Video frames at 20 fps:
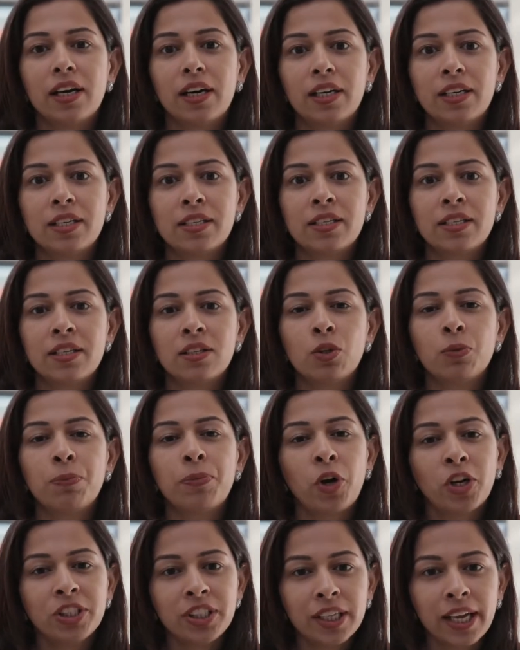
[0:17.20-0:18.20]
Uh, so the
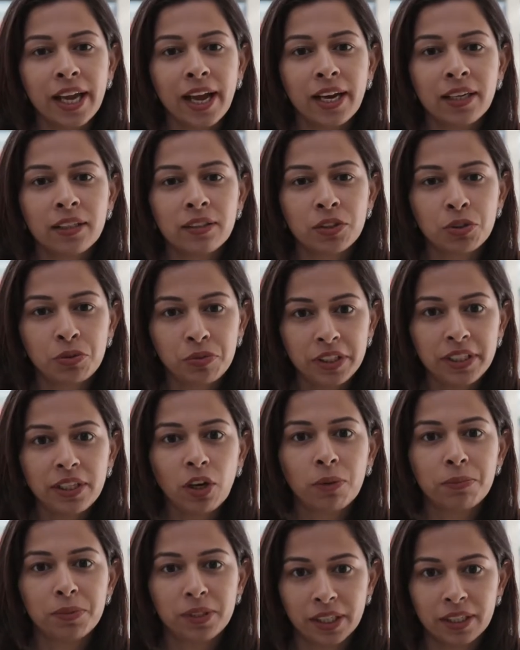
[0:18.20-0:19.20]
project had three
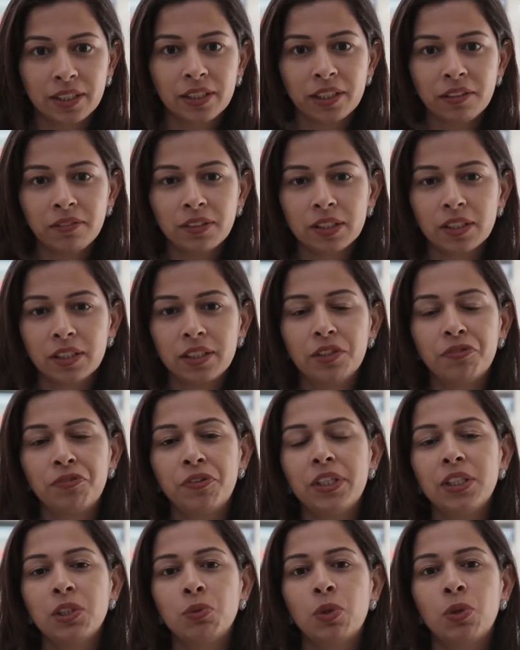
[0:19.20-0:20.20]
objectives. The
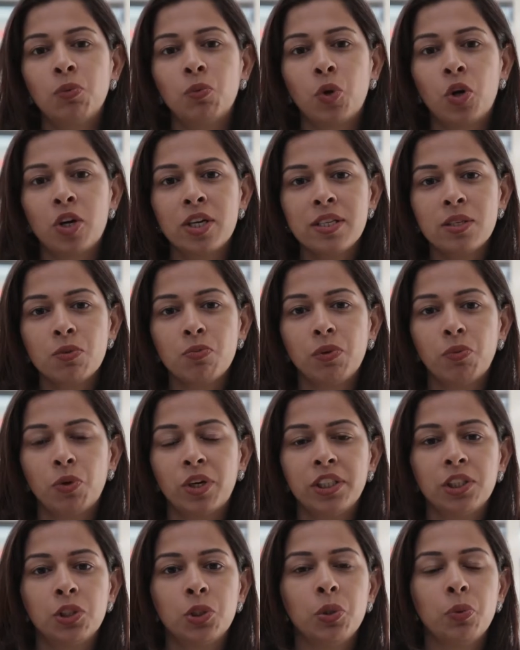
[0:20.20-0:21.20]
first one was we
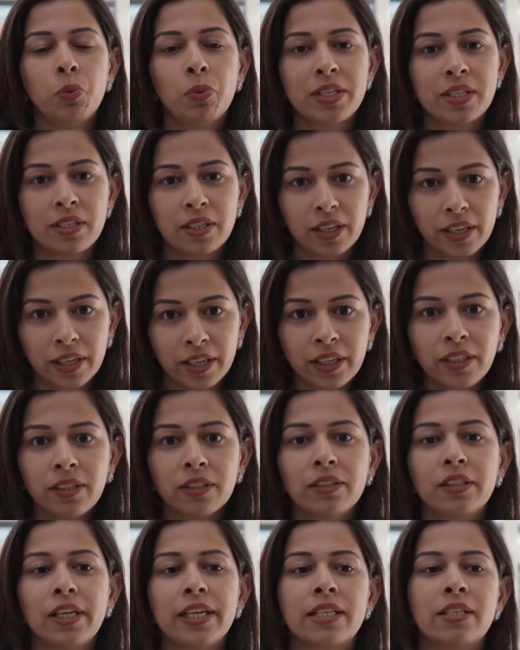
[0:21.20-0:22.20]
wanted to investigate
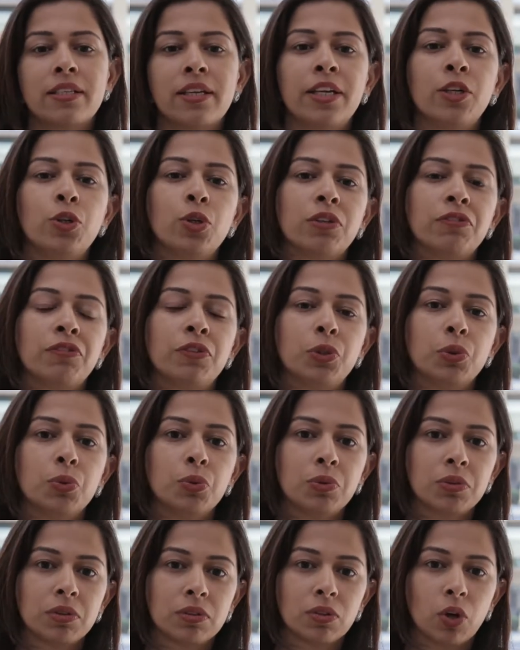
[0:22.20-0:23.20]
the extent of
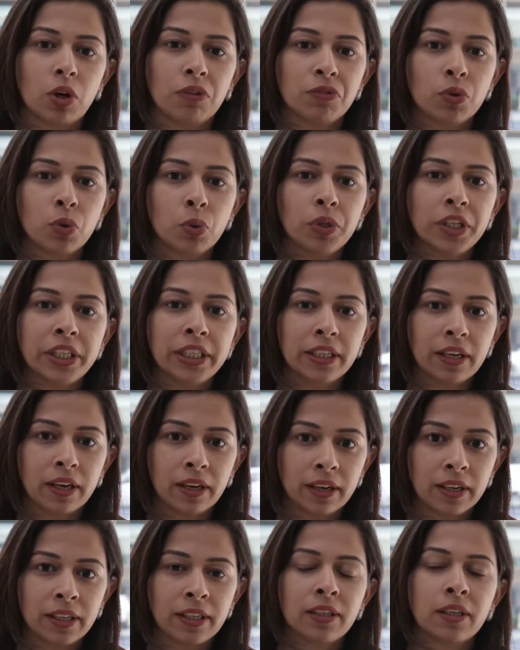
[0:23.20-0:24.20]
use of
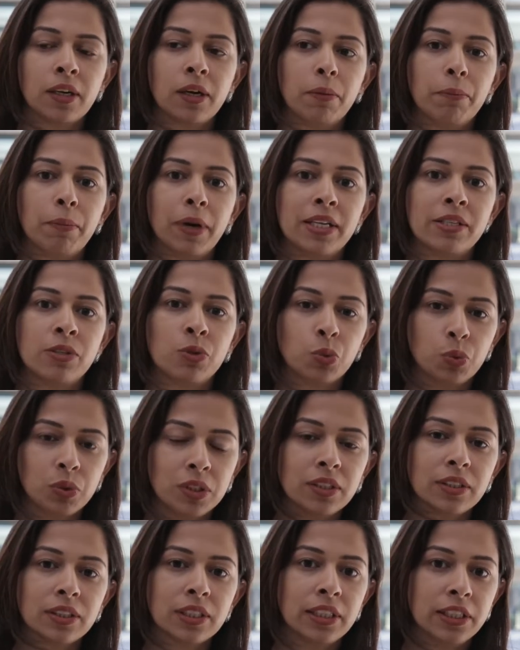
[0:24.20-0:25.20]
OER by
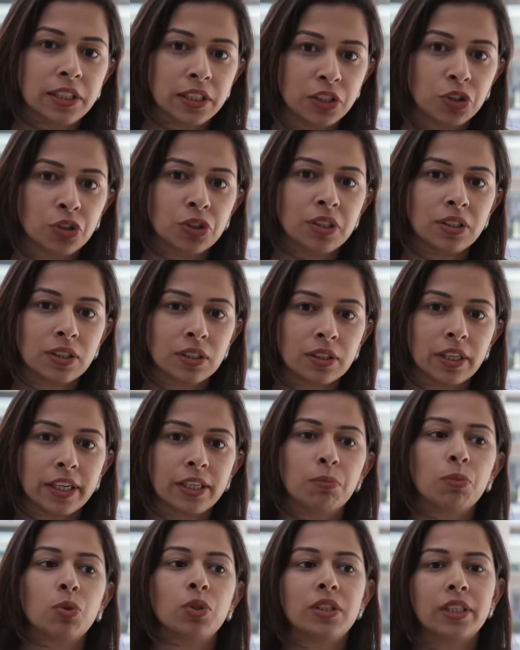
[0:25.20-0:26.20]
students and teachers
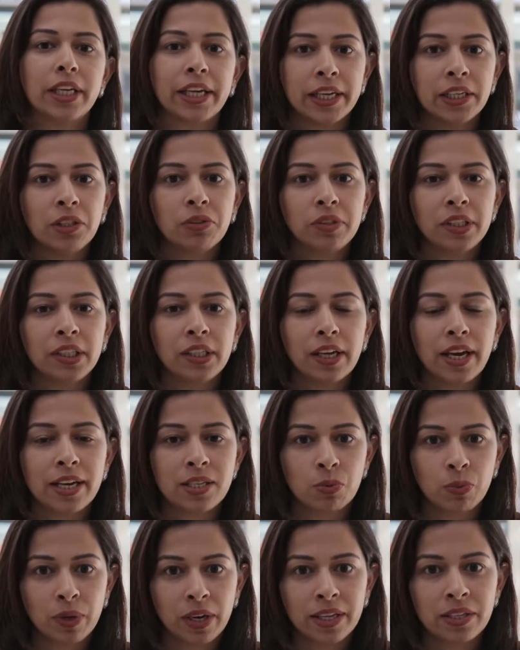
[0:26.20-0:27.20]
at both secondary
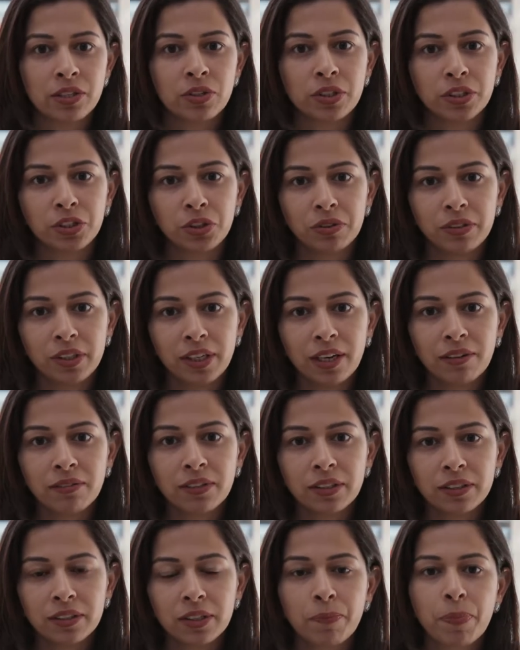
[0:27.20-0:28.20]
as well as tertiary
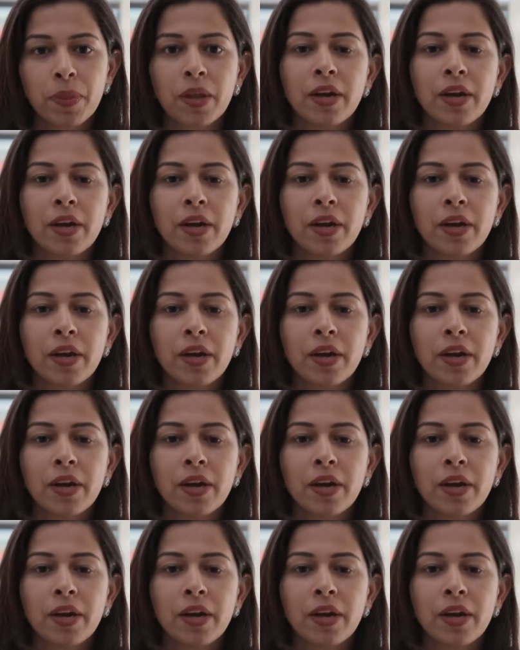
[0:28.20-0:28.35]
levels.